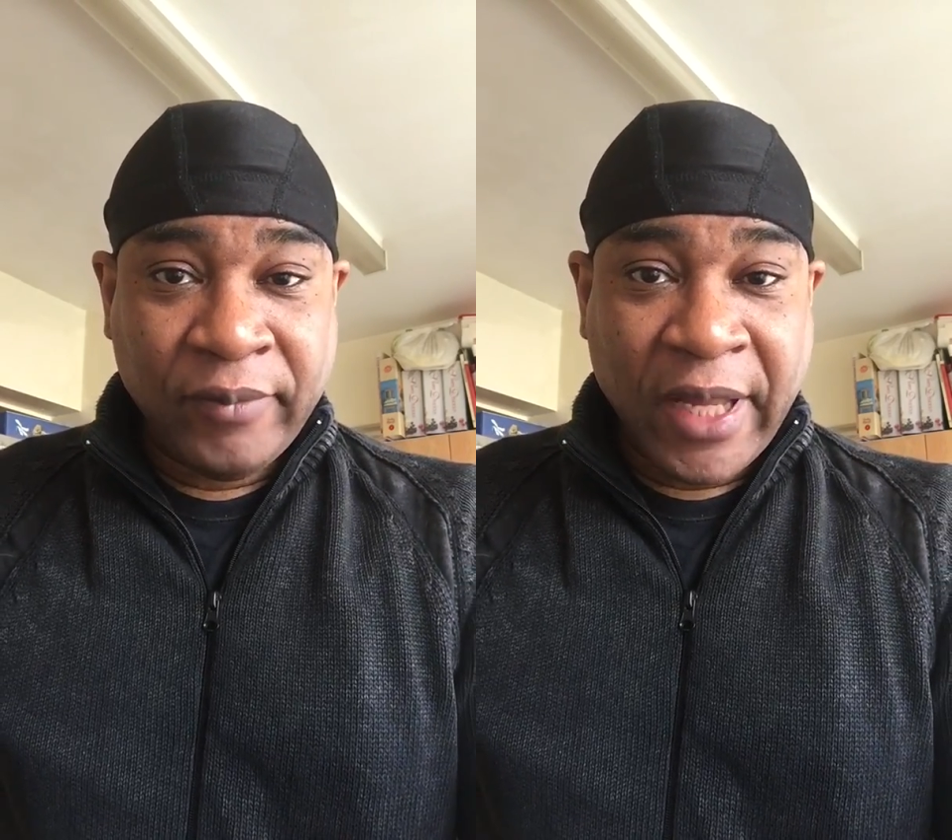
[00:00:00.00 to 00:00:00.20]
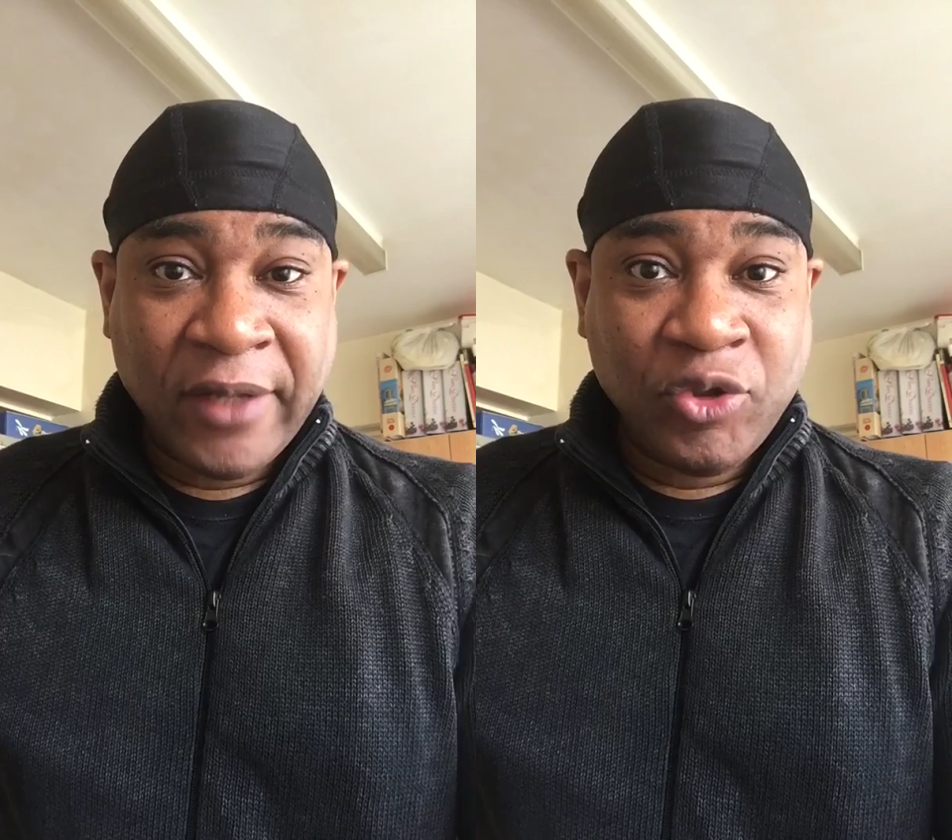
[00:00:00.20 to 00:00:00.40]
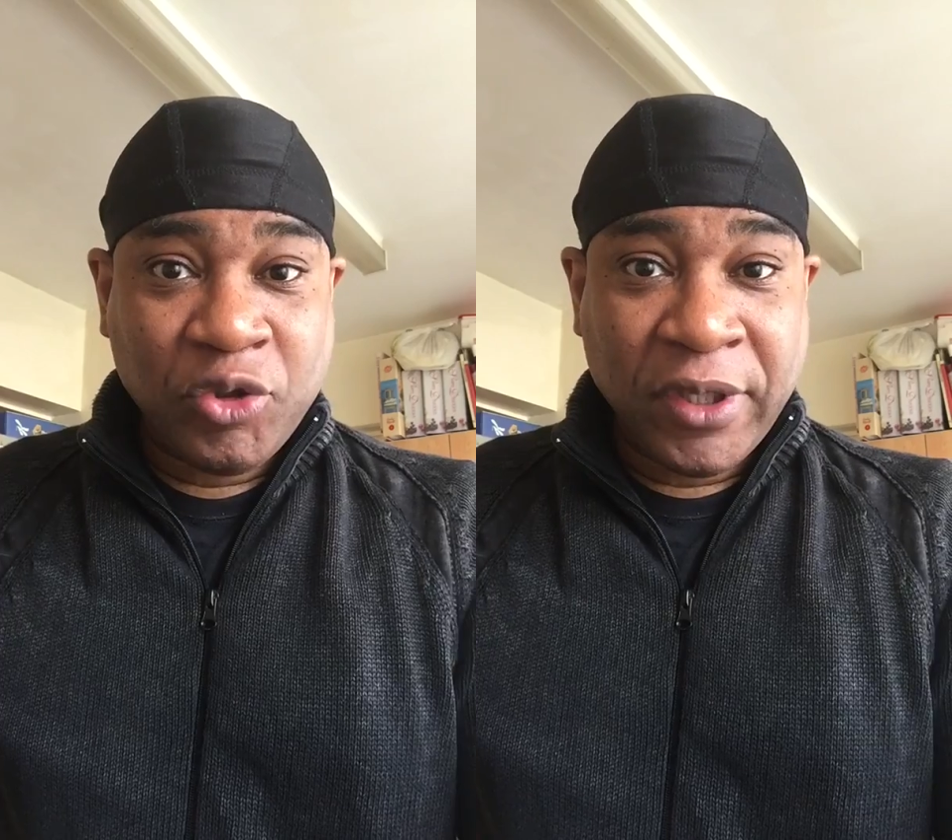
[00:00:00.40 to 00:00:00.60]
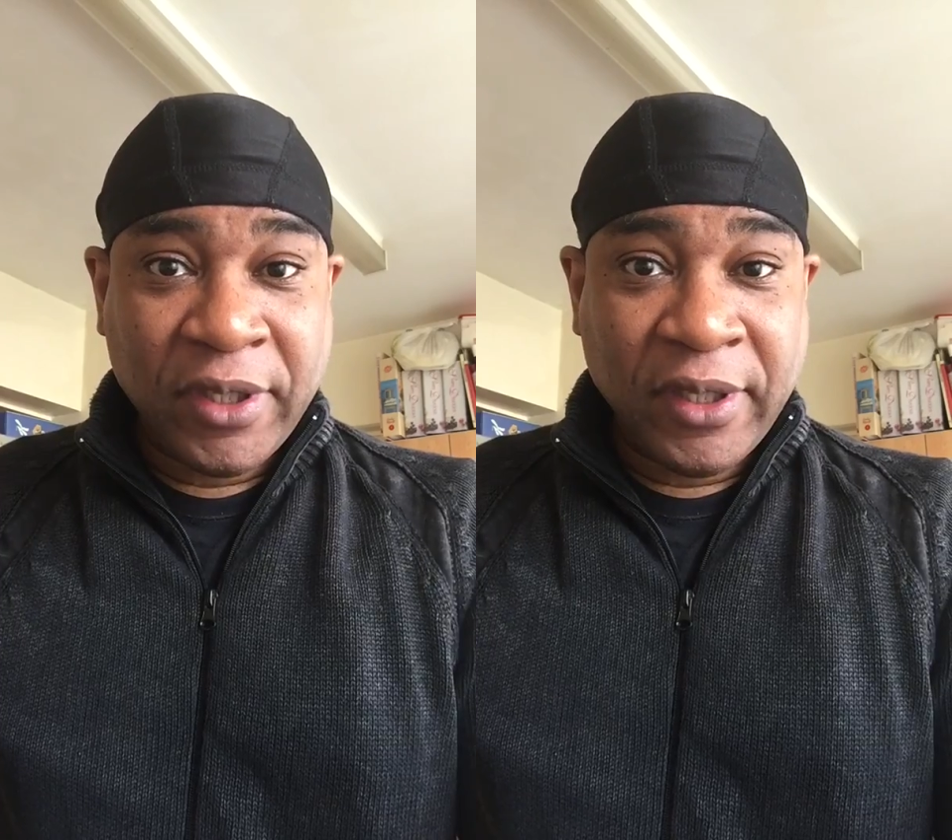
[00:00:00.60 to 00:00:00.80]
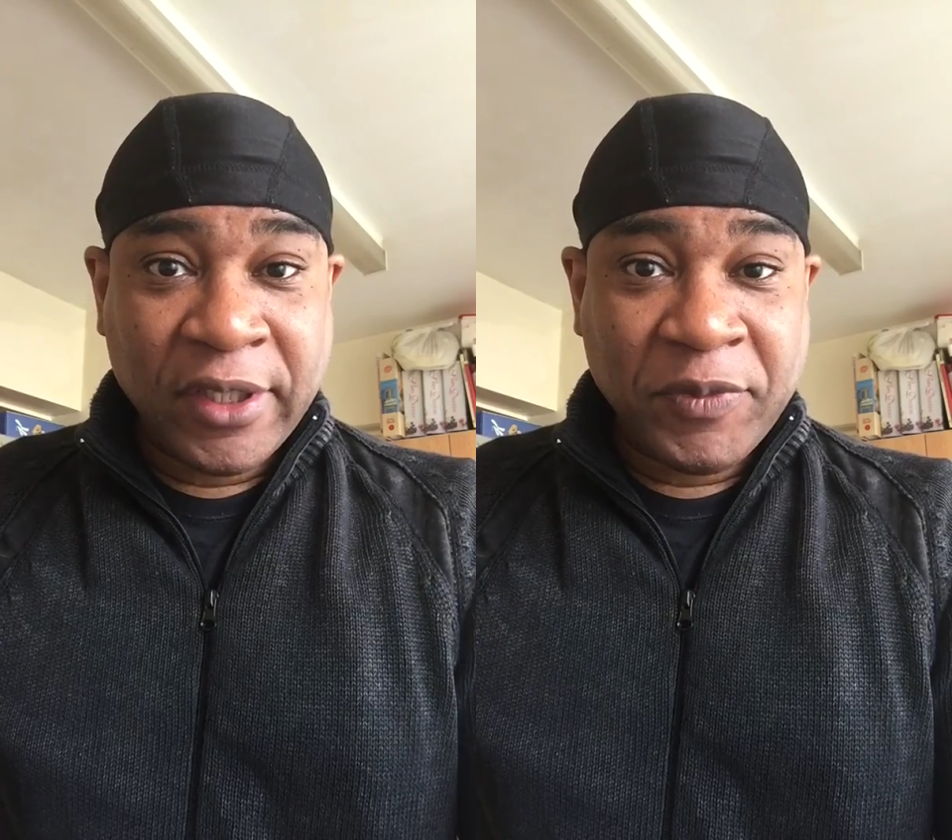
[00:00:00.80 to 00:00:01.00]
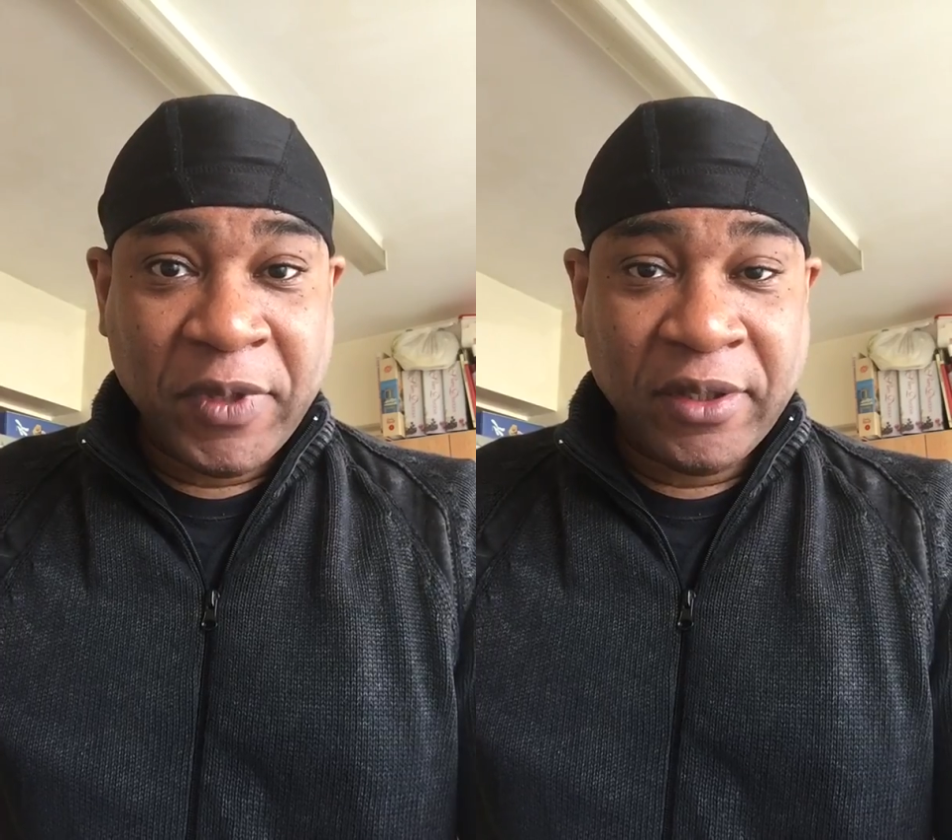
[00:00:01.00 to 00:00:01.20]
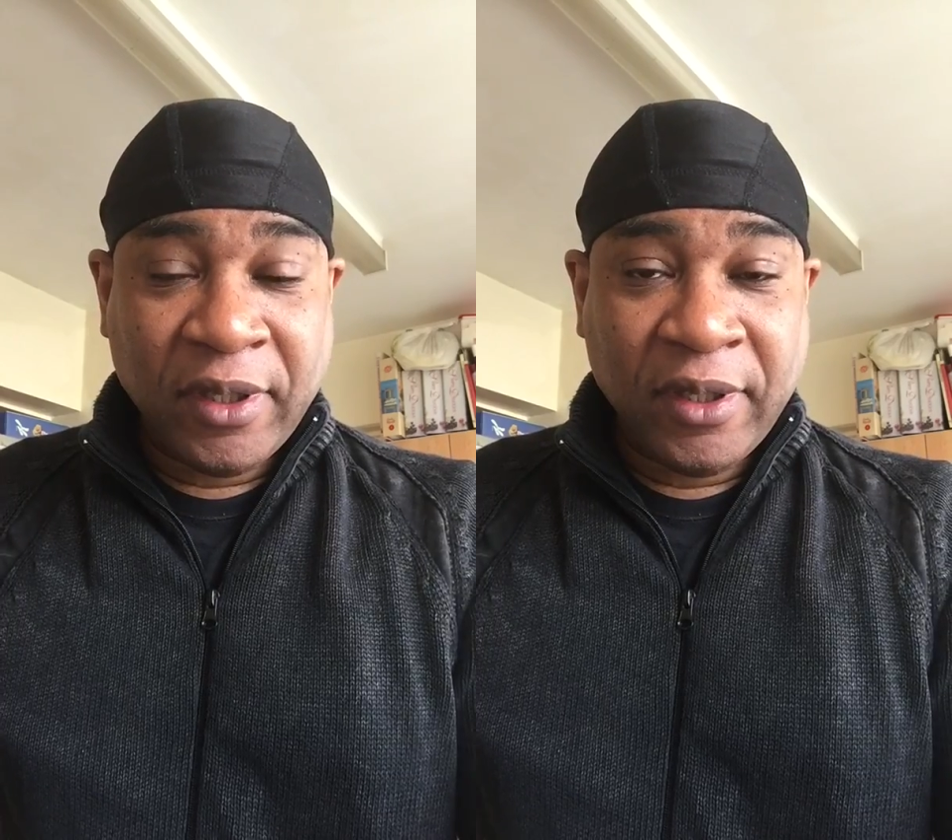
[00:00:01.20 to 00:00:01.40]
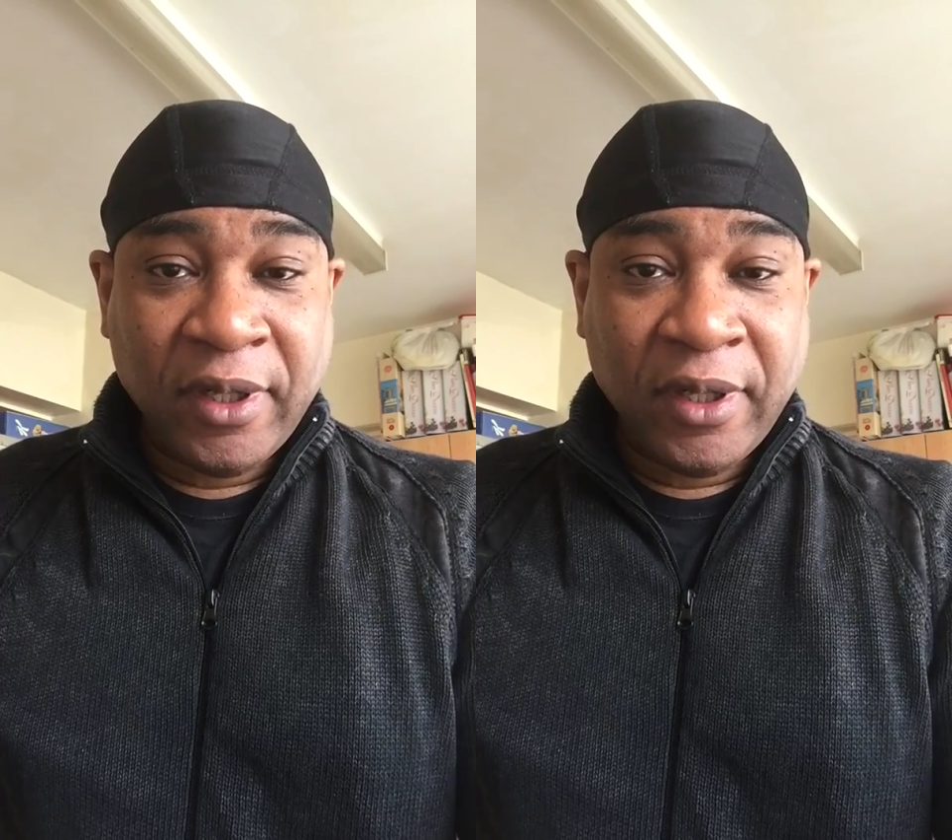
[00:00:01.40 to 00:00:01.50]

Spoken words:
entry, has been